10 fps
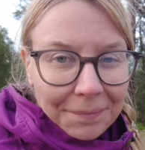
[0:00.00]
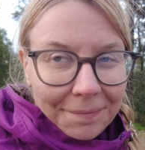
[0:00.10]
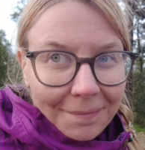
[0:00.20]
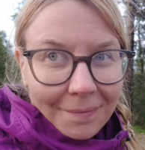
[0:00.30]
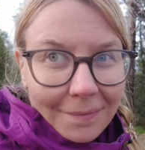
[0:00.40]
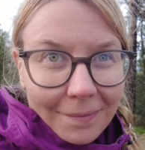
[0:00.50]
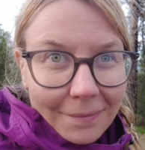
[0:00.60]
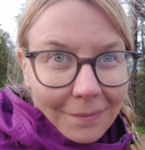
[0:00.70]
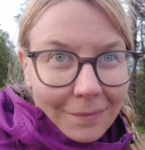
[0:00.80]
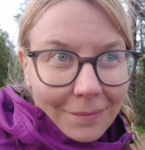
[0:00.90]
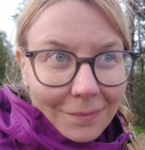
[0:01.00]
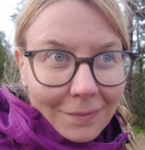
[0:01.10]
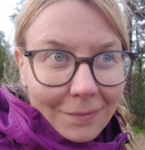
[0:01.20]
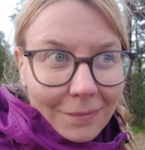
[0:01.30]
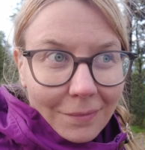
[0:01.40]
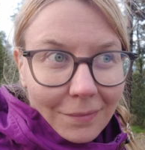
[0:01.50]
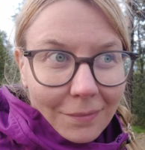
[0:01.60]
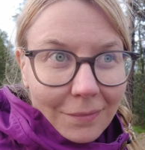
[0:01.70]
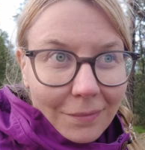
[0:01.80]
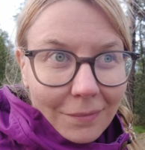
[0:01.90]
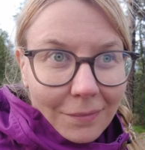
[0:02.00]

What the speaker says: No one is speaking in this clip.